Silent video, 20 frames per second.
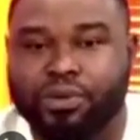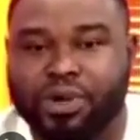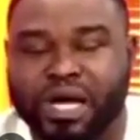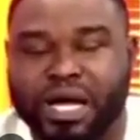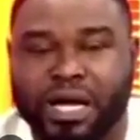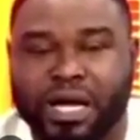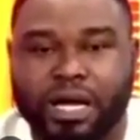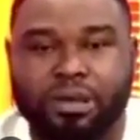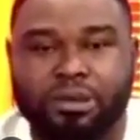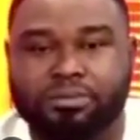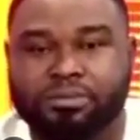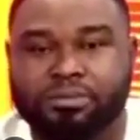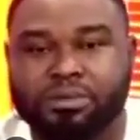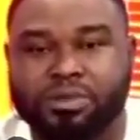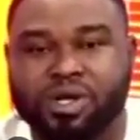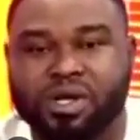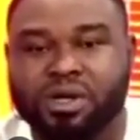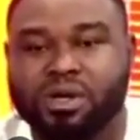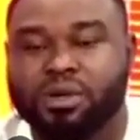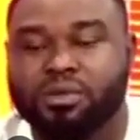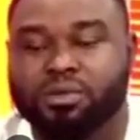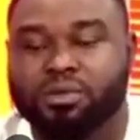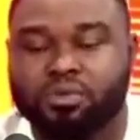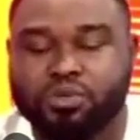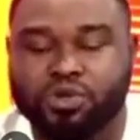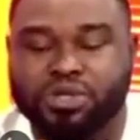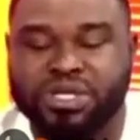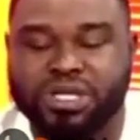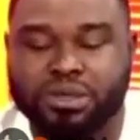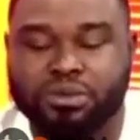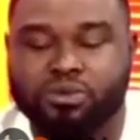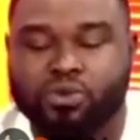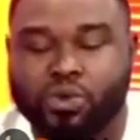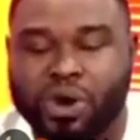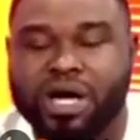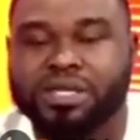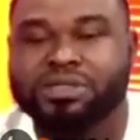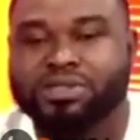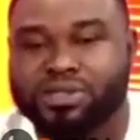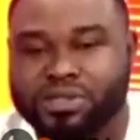Um, putting
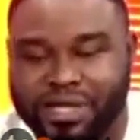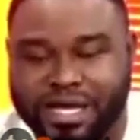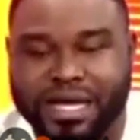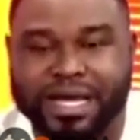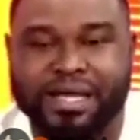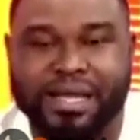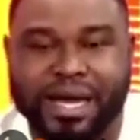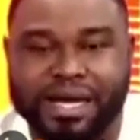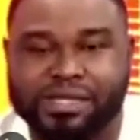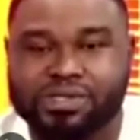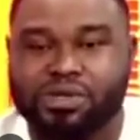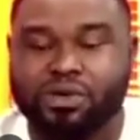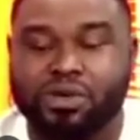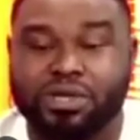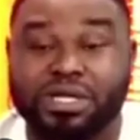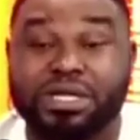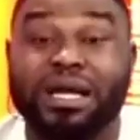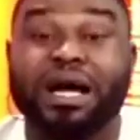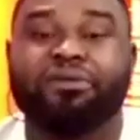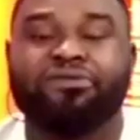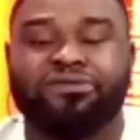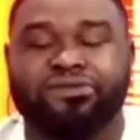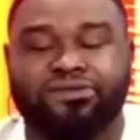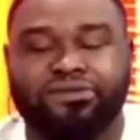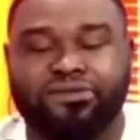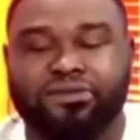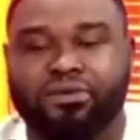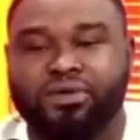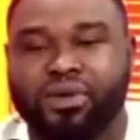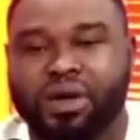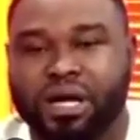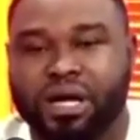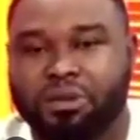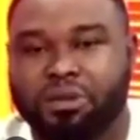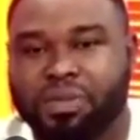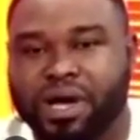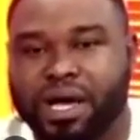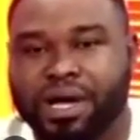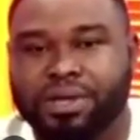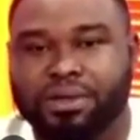words together is not enough, uh,
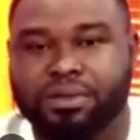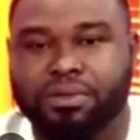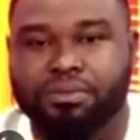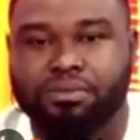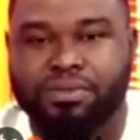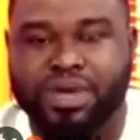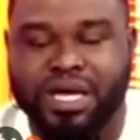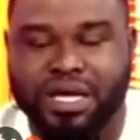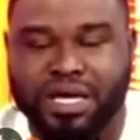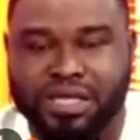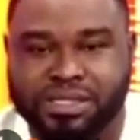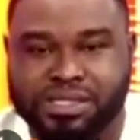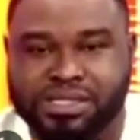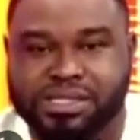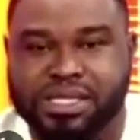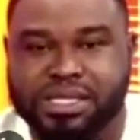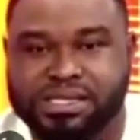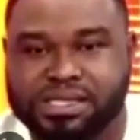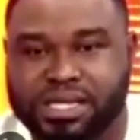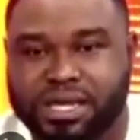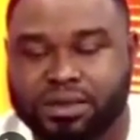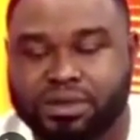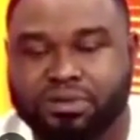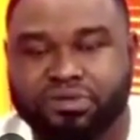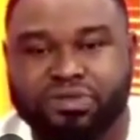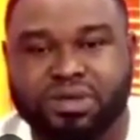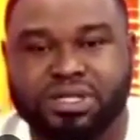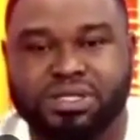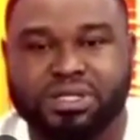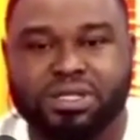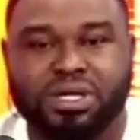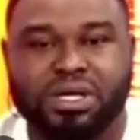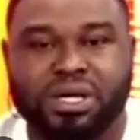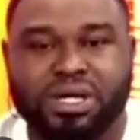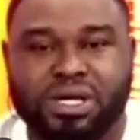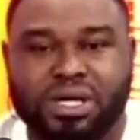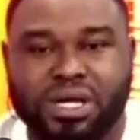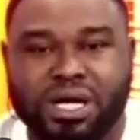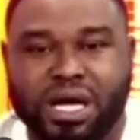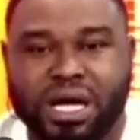but making sense out of it,
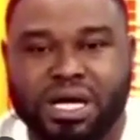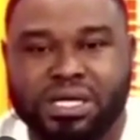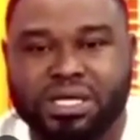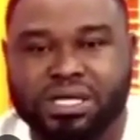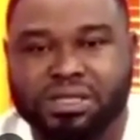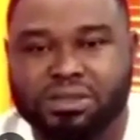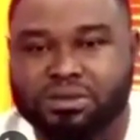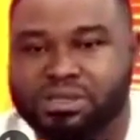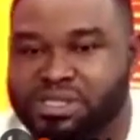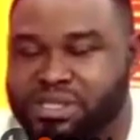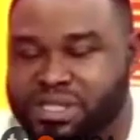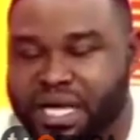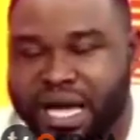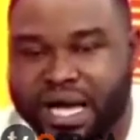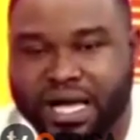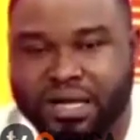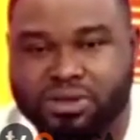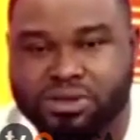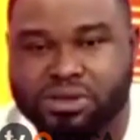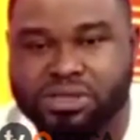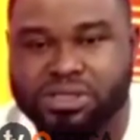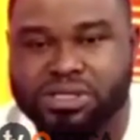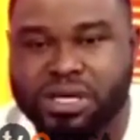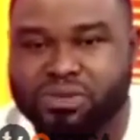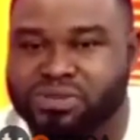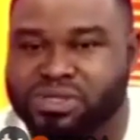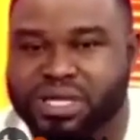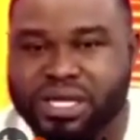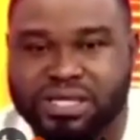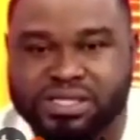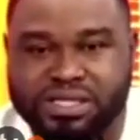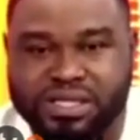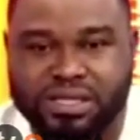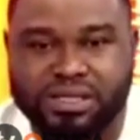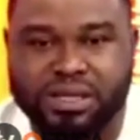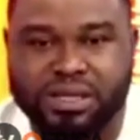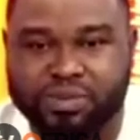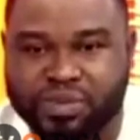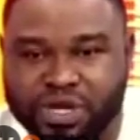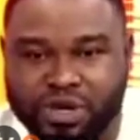adding styles, substance, and
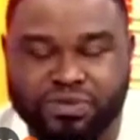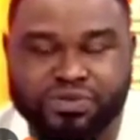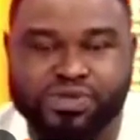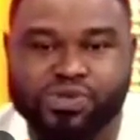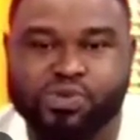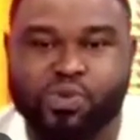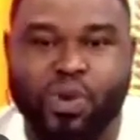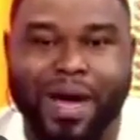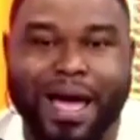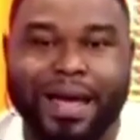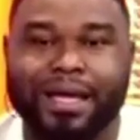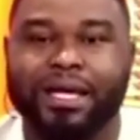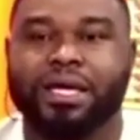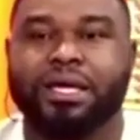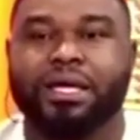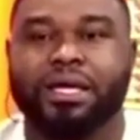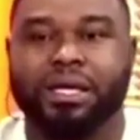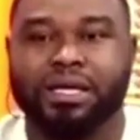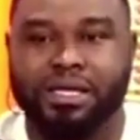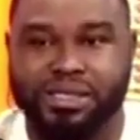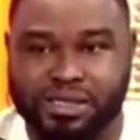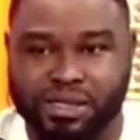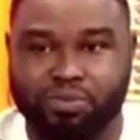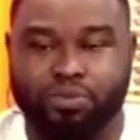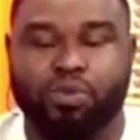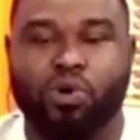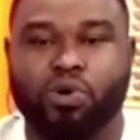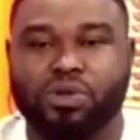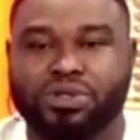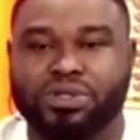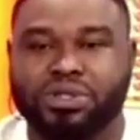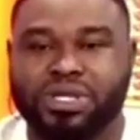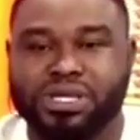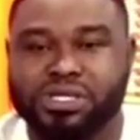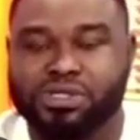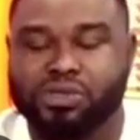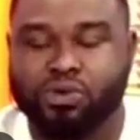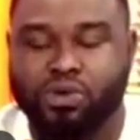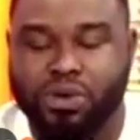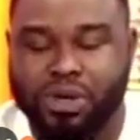a bit of swag is important. Let's
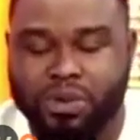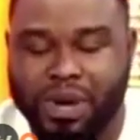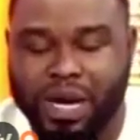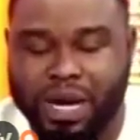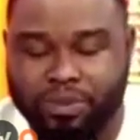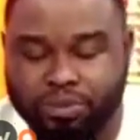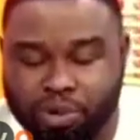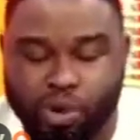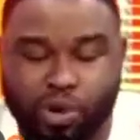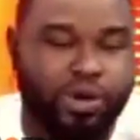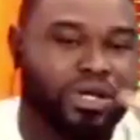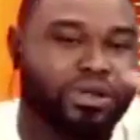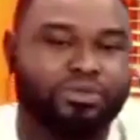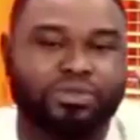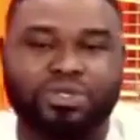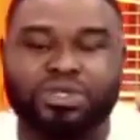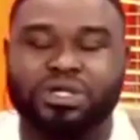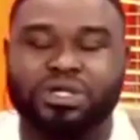talk about poems.